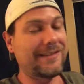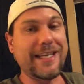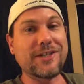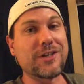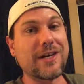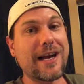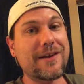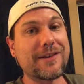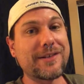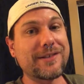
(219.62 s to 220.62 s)
teach her
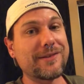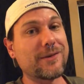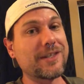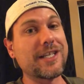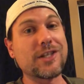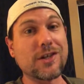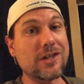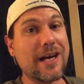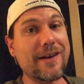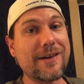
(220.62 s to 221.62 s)
how to, or teach your
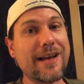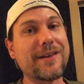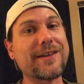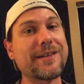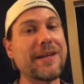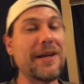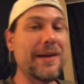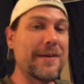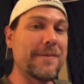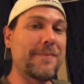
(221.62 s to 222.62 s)
child how to
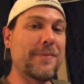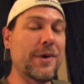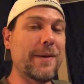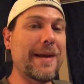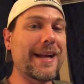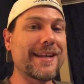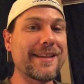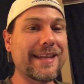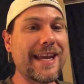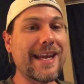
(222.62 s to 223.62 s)
put it back
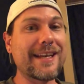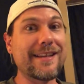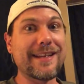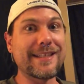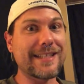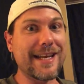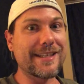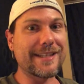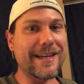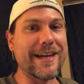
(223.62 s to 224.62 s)
in the can and that it
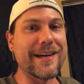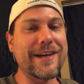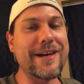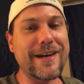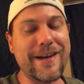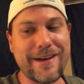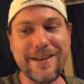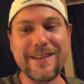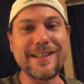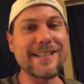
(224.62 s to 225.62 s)
stays there,
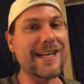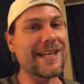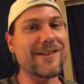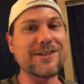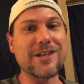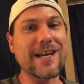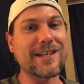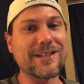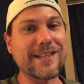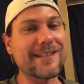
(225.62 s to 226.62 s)
and then take out the
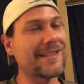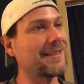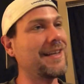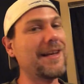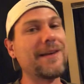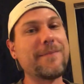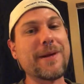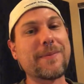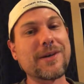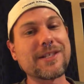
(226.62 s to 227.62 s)
trash. That's
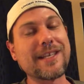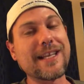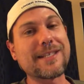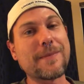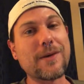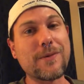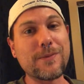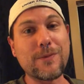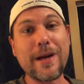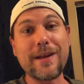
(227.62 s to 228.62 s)
me personally. That's my
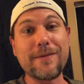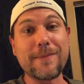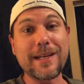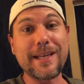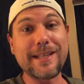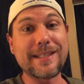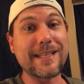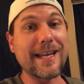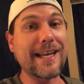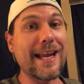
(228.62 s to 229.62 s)
way of my kids
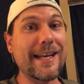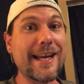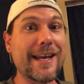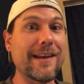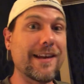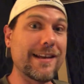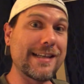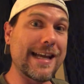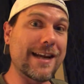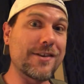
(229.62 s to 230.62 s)
saying, "Hey, Dad,
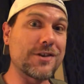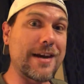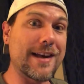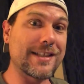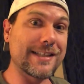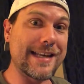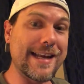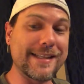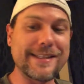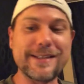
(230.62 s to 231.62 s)
take out the trash. It's
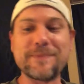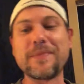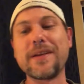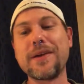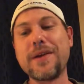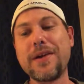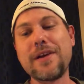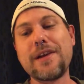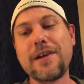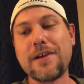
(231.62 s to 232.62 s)
nasty."
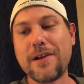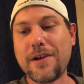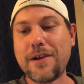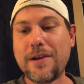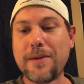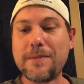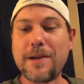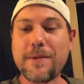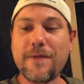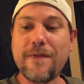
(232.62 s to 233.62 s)

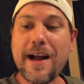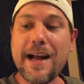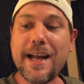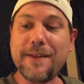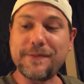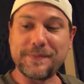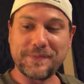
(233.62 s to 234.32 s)
Number 5.